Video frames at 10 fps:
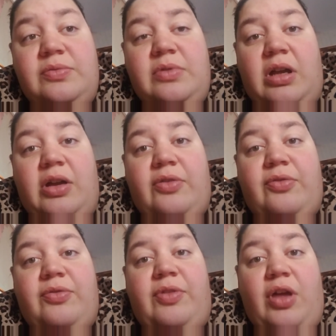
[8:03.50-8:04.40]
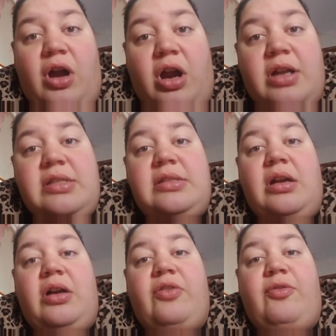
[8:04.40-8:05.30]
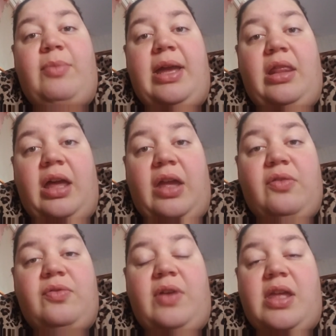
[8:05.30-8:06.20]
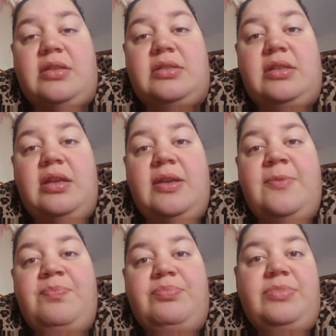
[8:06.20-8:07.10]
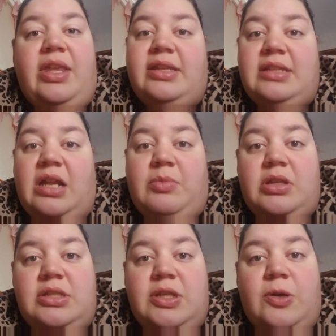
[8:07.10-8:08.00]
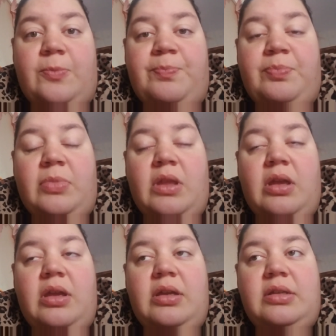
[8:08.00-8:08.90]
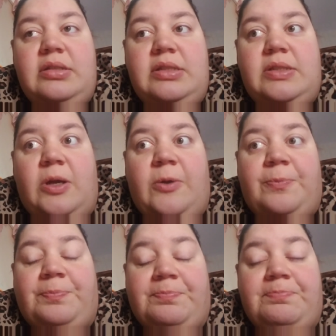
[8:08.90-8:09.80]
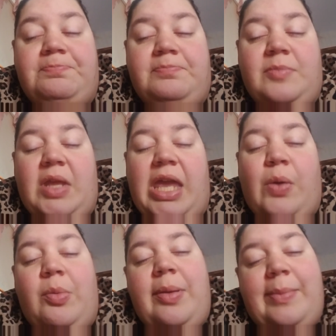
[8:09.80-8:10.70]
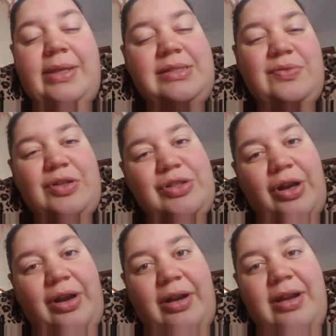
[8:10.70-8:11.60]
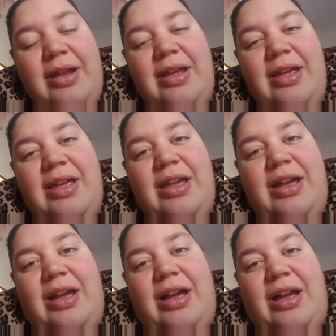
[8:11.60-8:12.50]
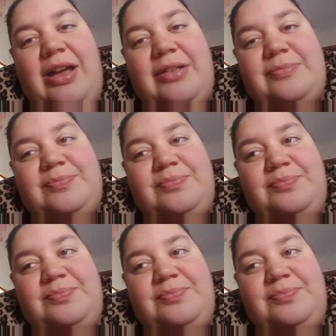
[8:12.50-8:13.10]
of the arts of my life and things that I'm into. So he will be missed for sure. Um,